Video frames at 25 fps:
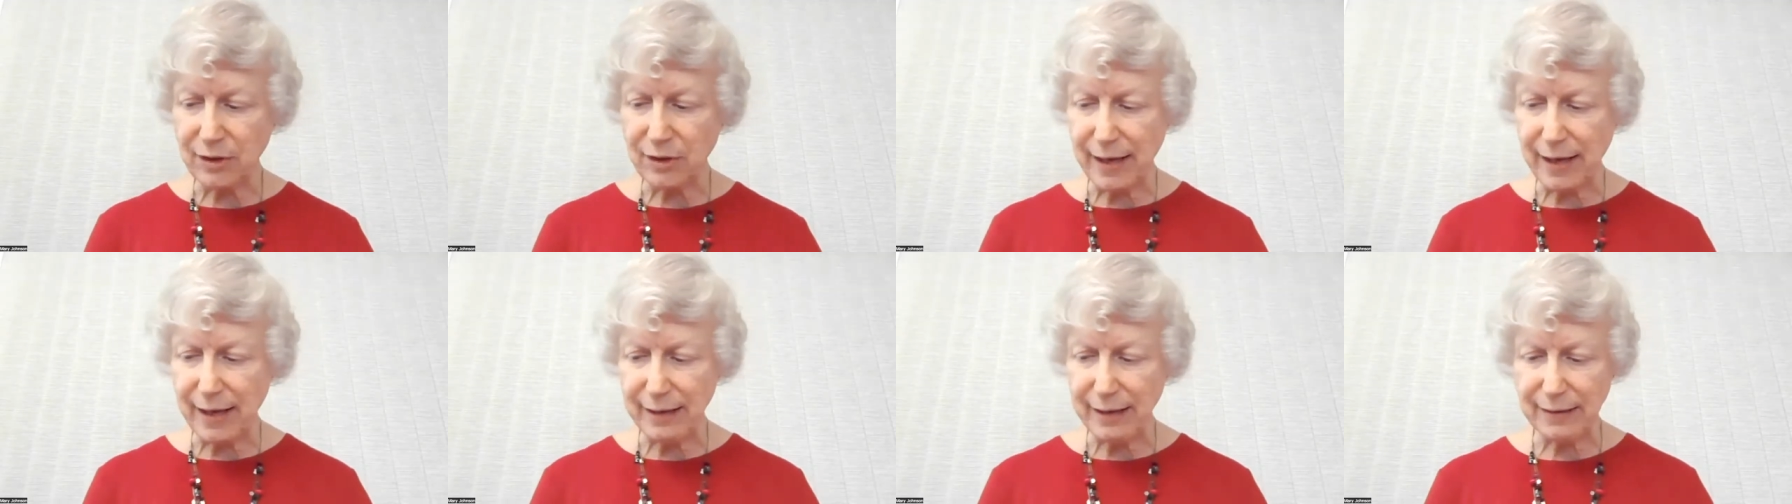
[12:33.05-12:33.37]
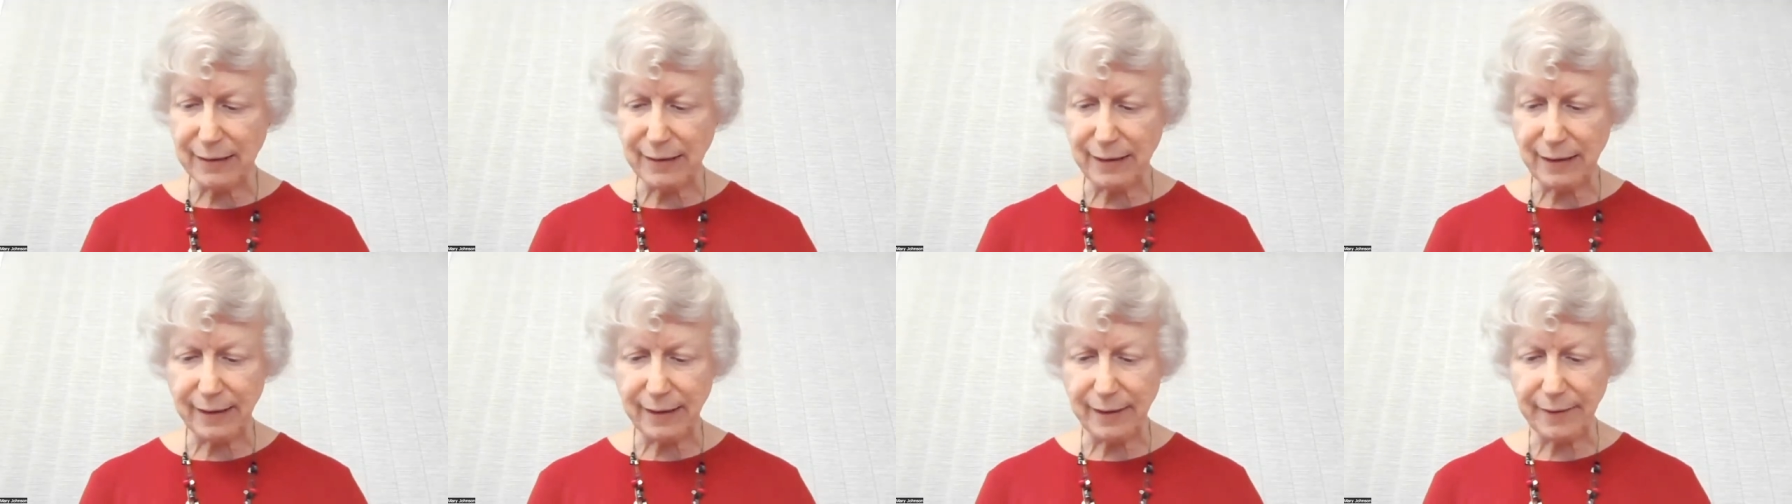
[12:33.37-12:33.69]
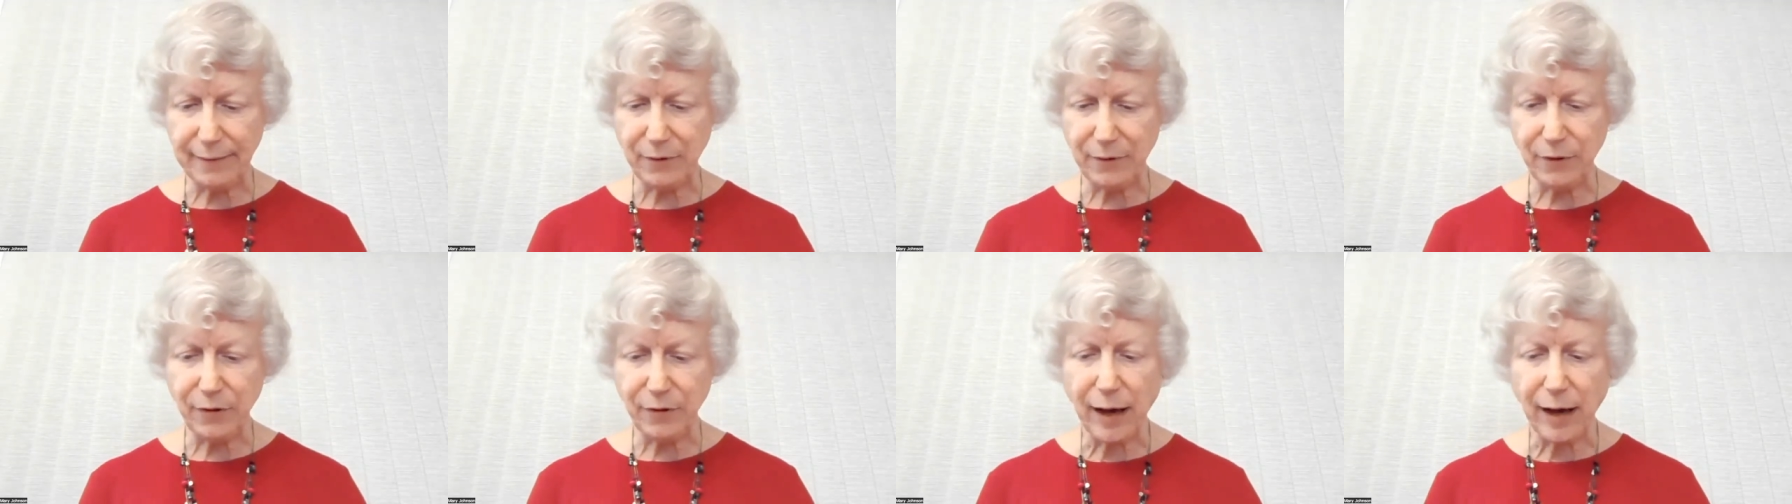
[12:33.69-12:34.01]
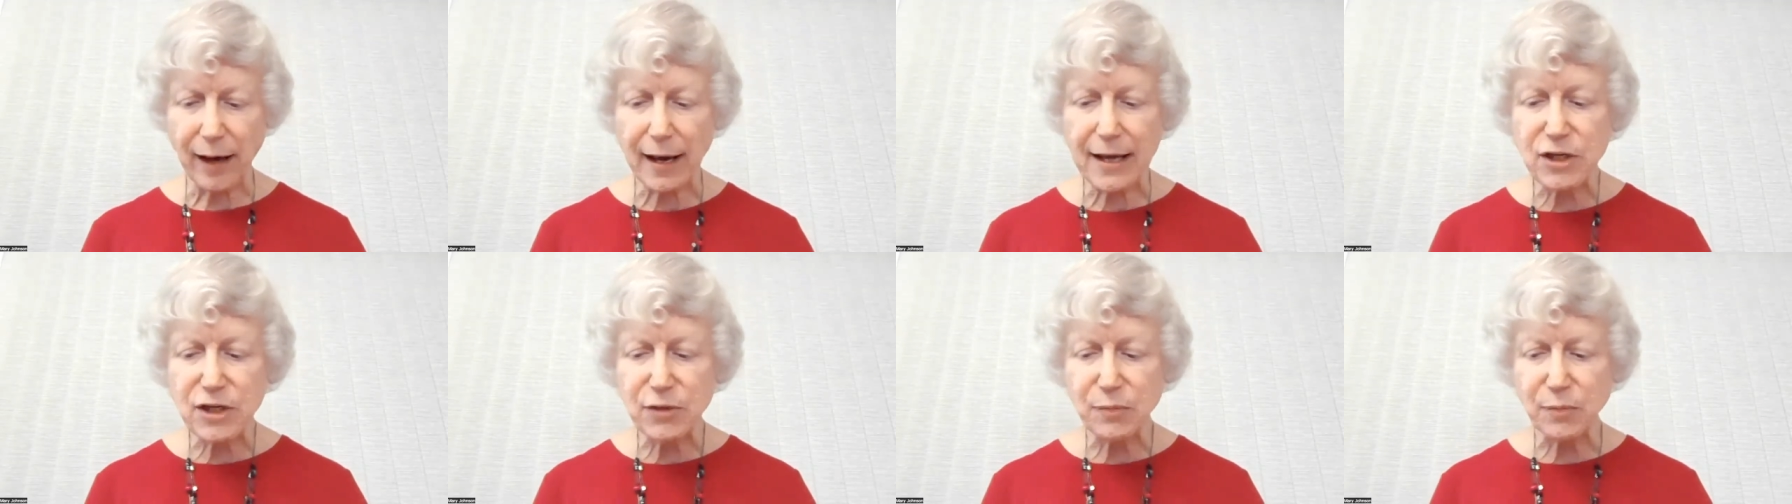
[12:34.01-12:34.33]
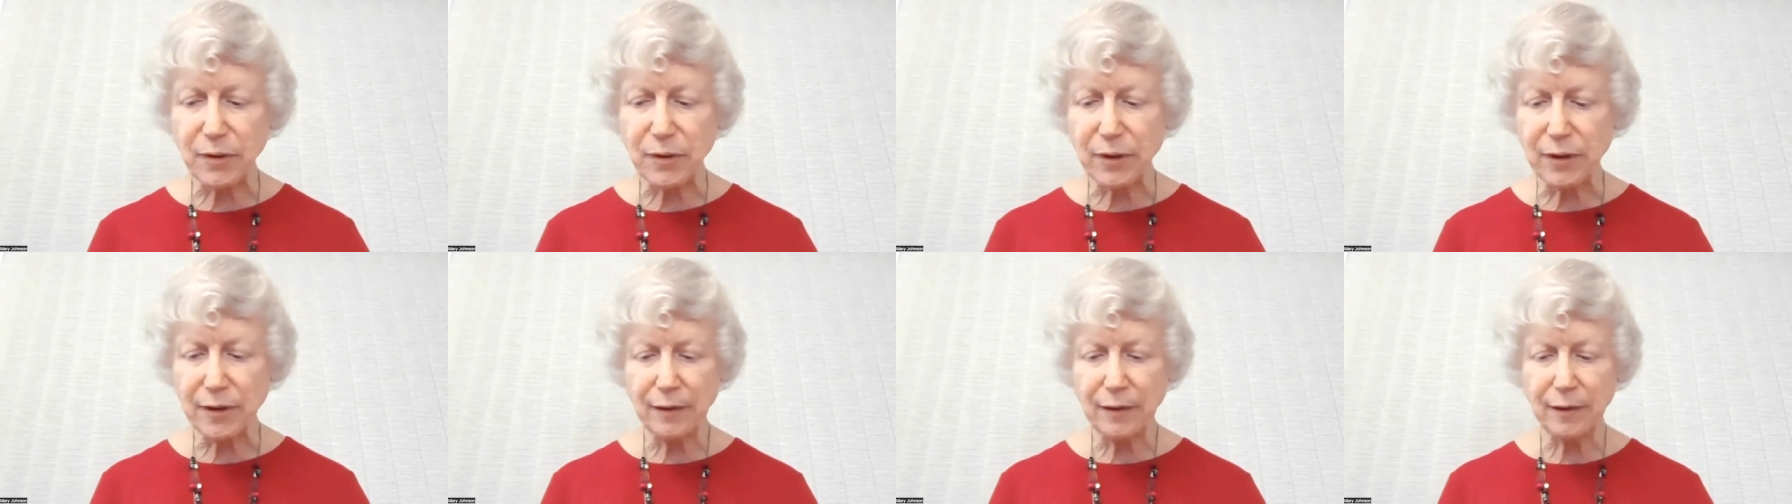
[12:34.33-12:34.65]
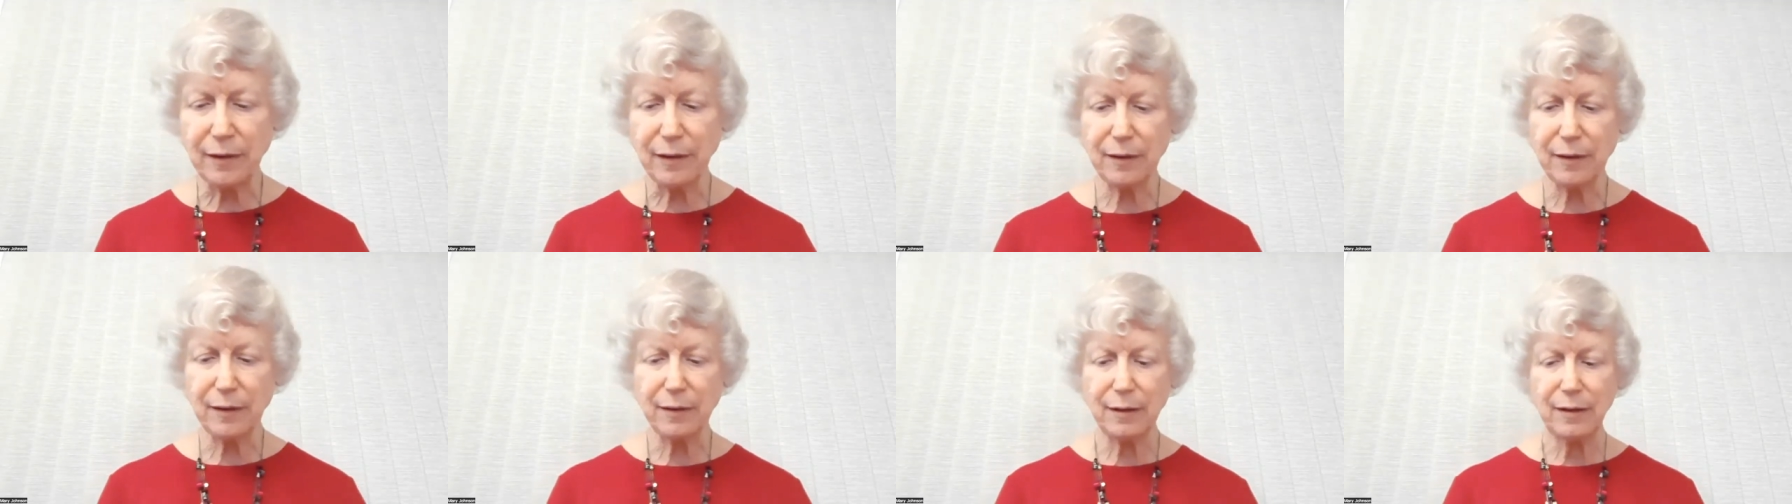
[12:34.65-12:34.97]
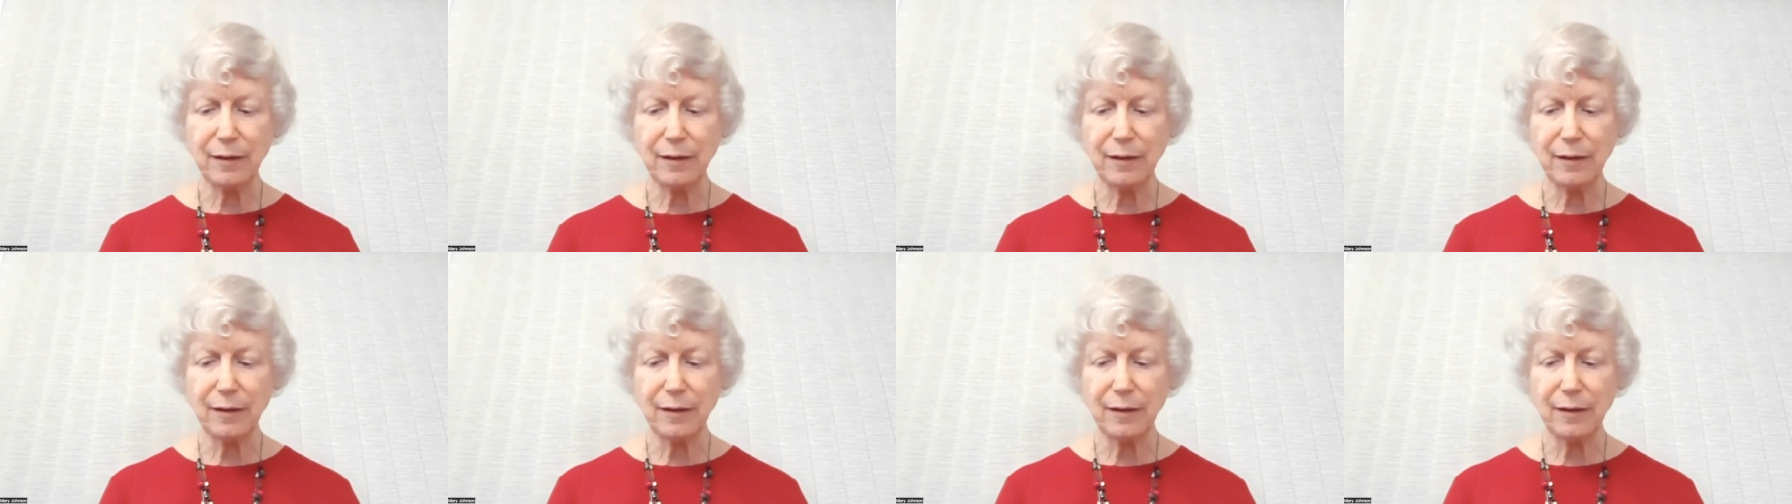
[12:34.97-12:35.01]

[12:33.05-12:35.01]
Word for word: that uh, her husband